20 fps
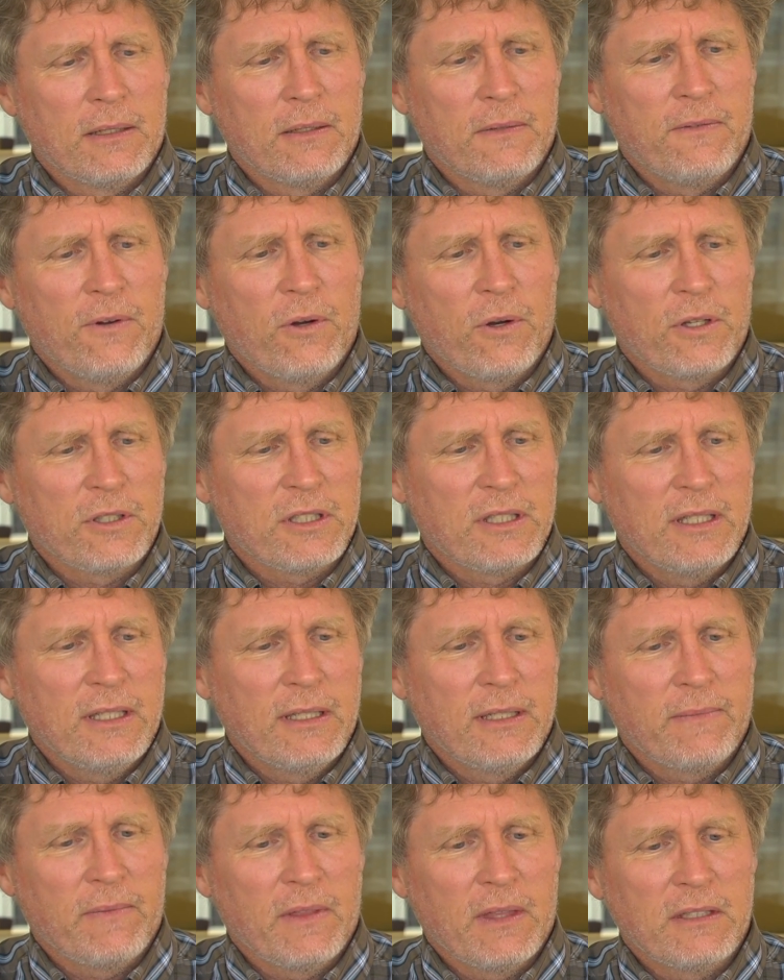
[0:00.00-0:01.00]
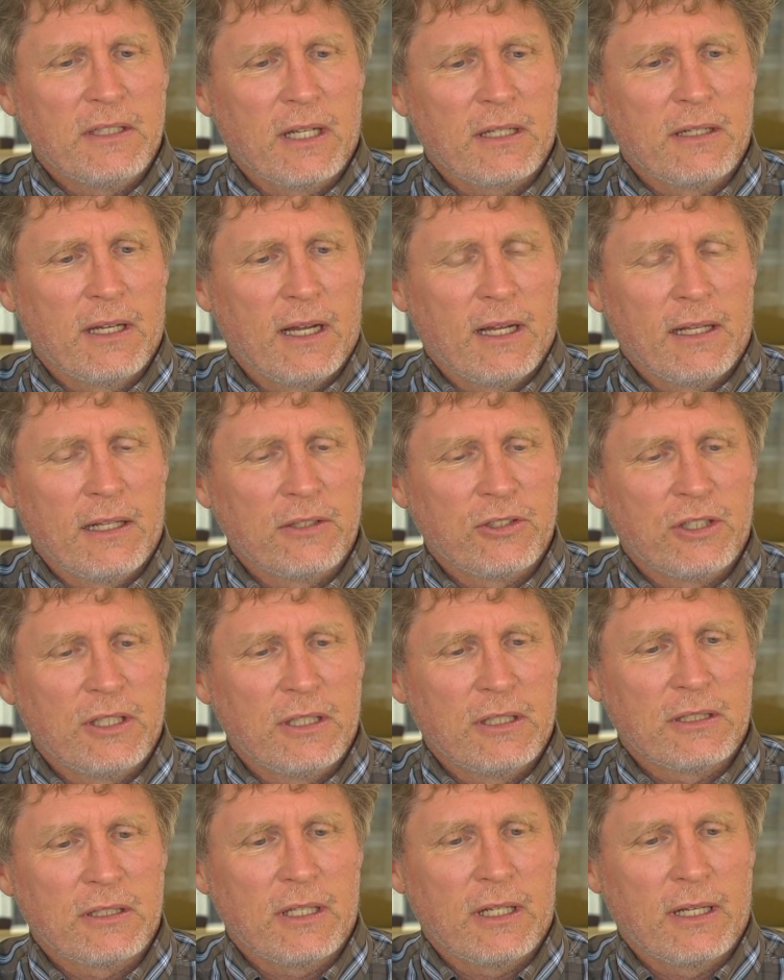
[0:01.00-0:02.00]
focusing
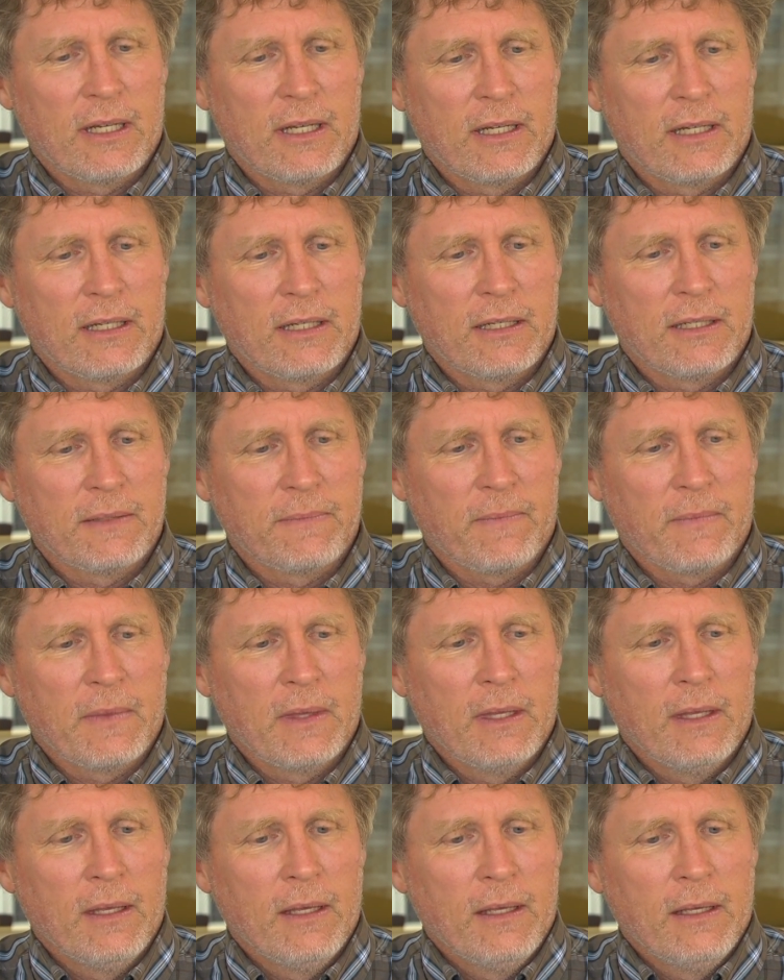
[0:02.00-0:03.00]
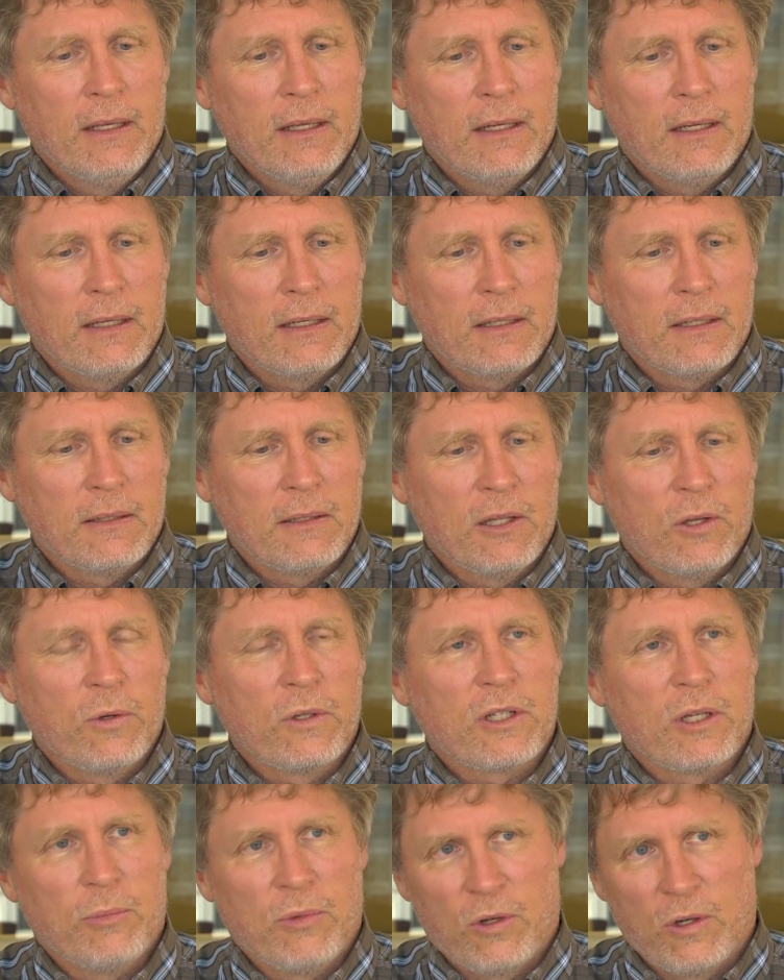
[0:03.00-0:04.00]
technologies on
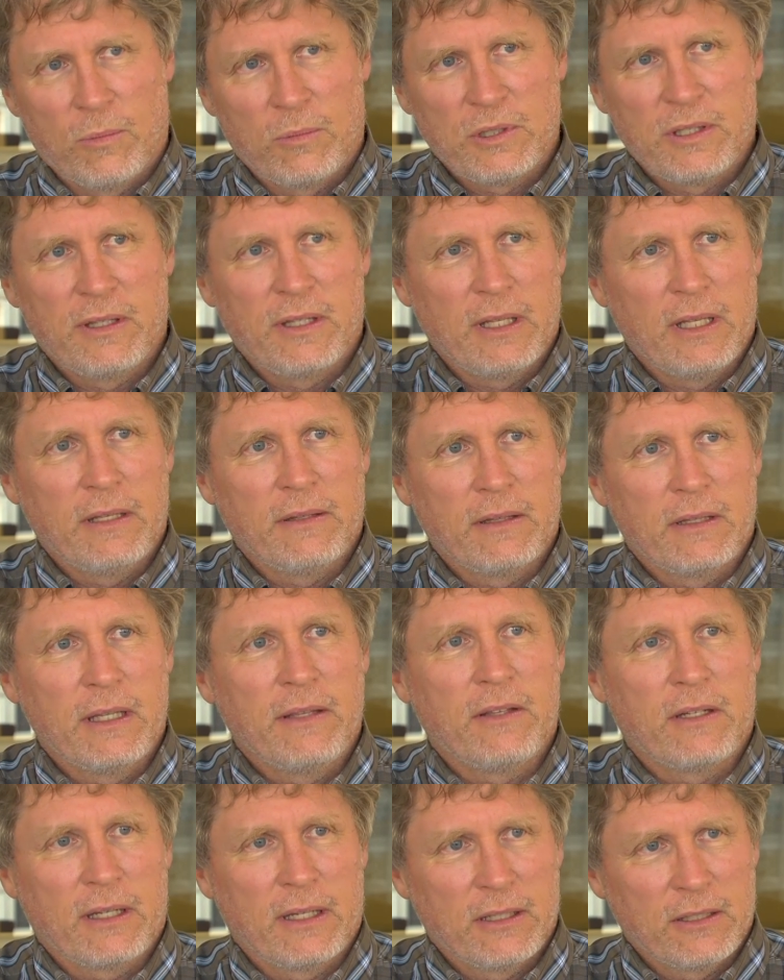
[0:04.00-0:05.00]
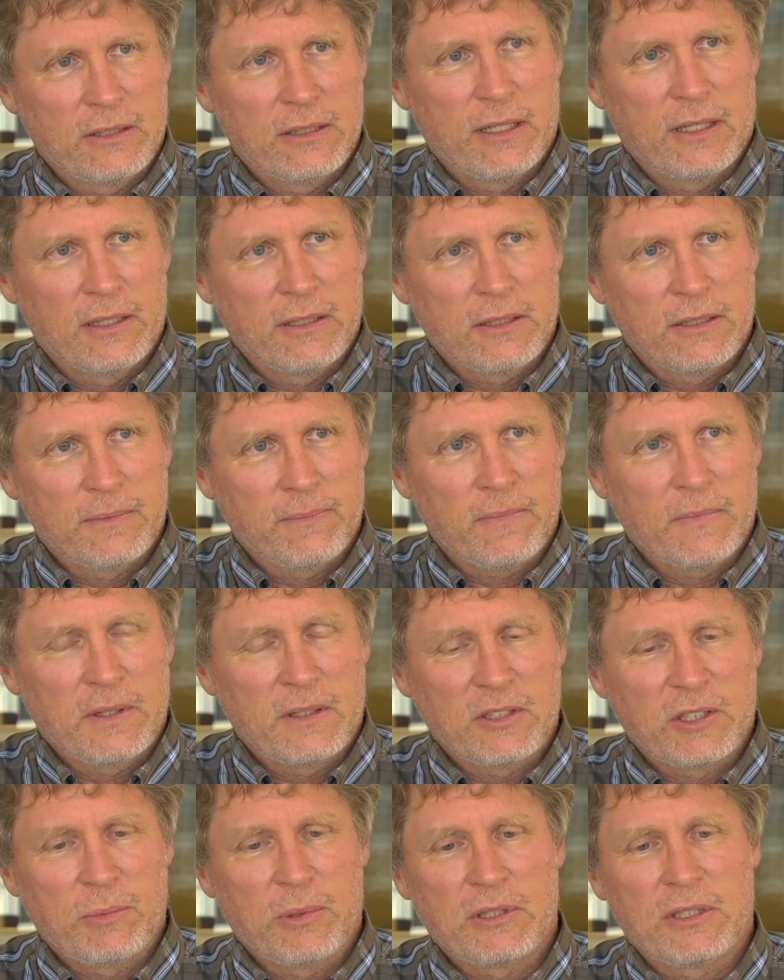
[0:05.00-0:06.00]
low-income homes in the United States,
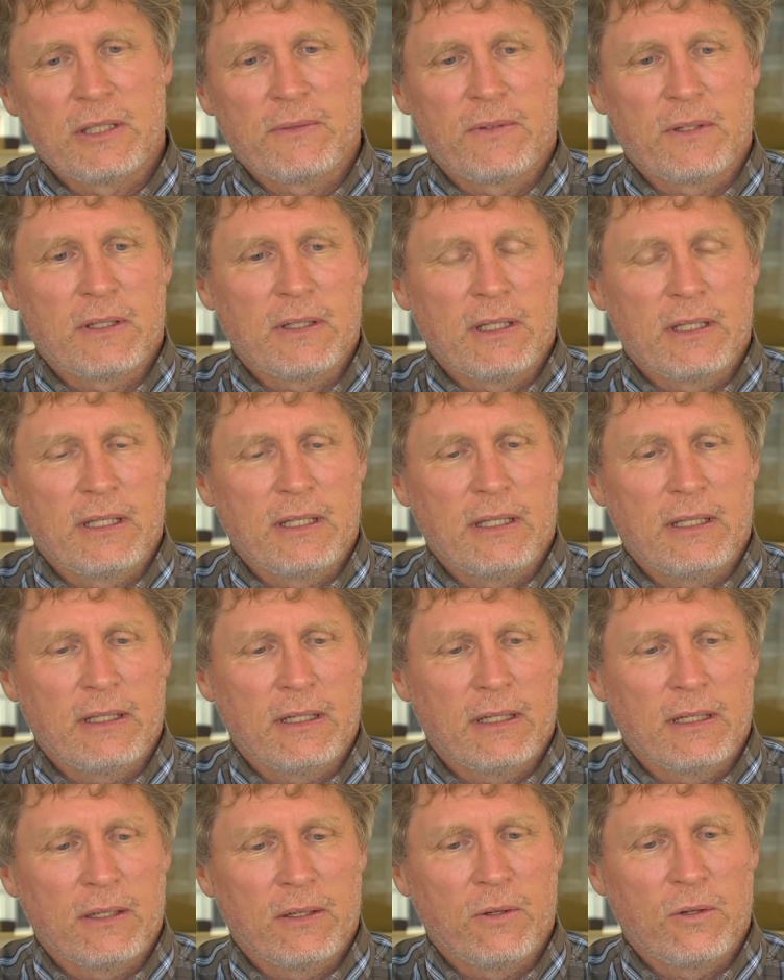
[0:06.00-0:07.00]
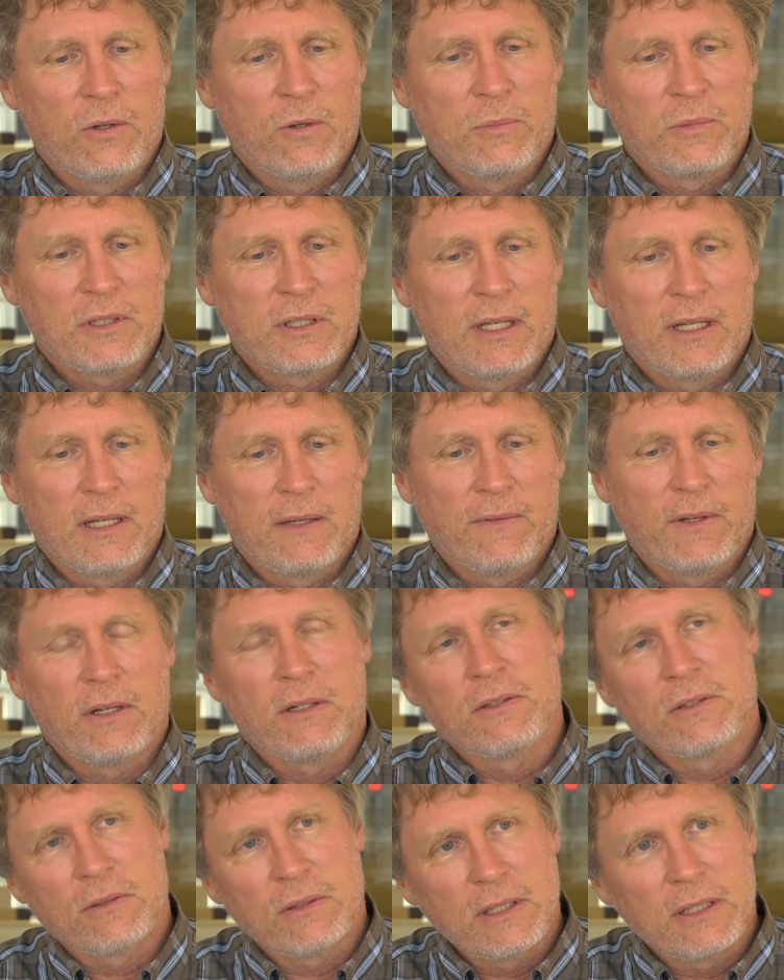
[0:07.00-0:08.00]
specifically homes that have
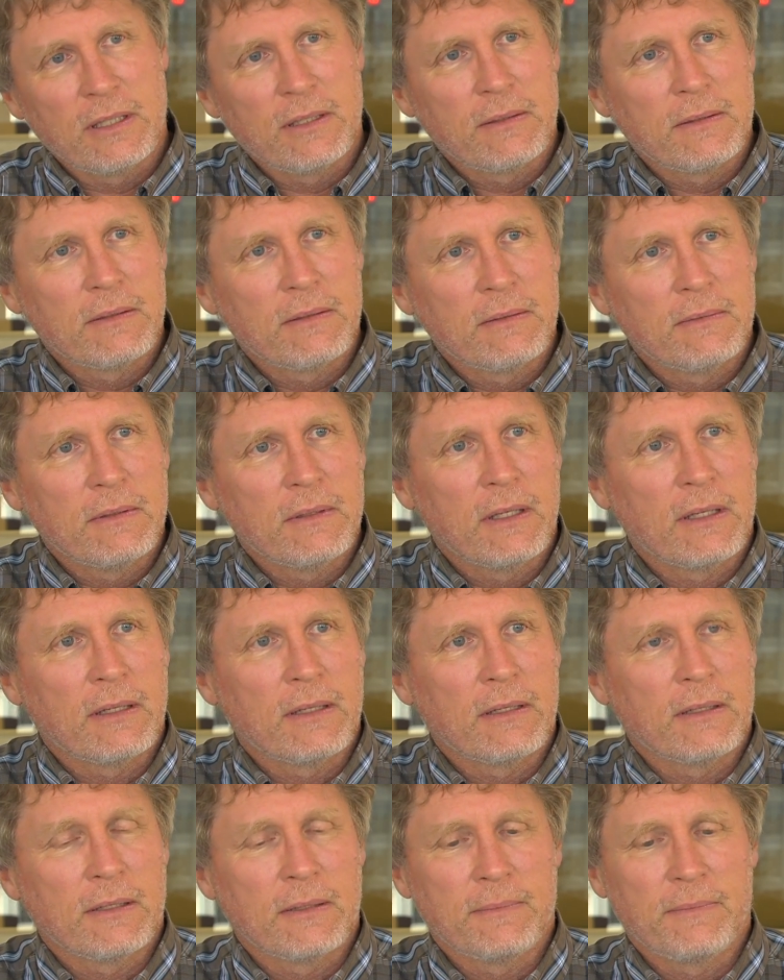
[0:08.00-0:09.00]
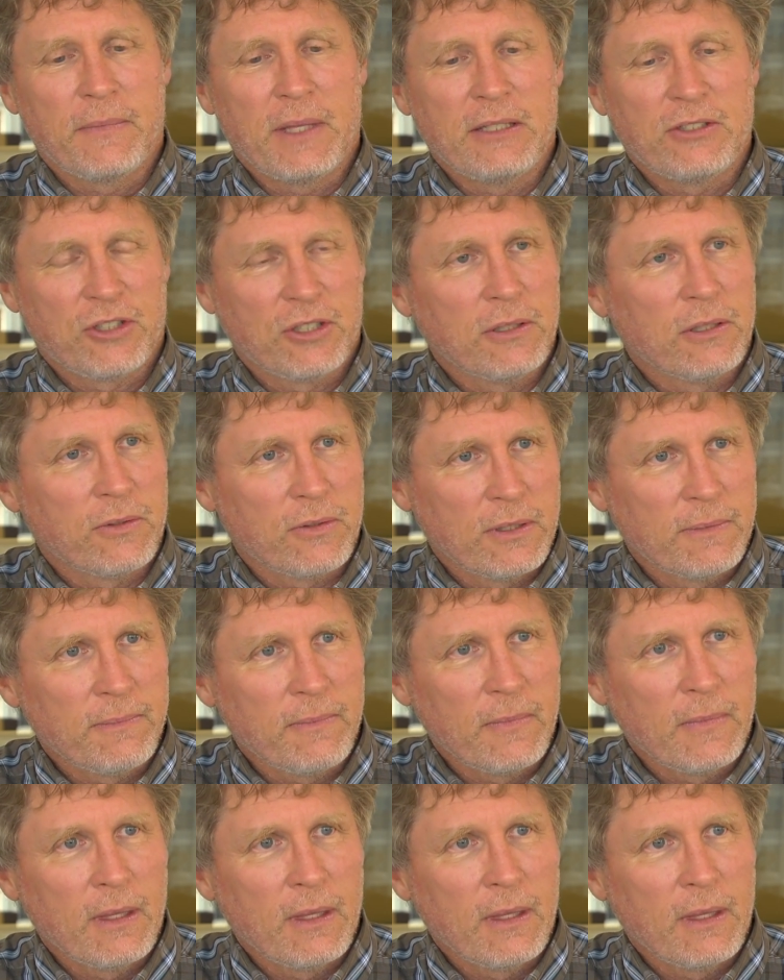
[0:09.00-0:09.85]
elderly and children.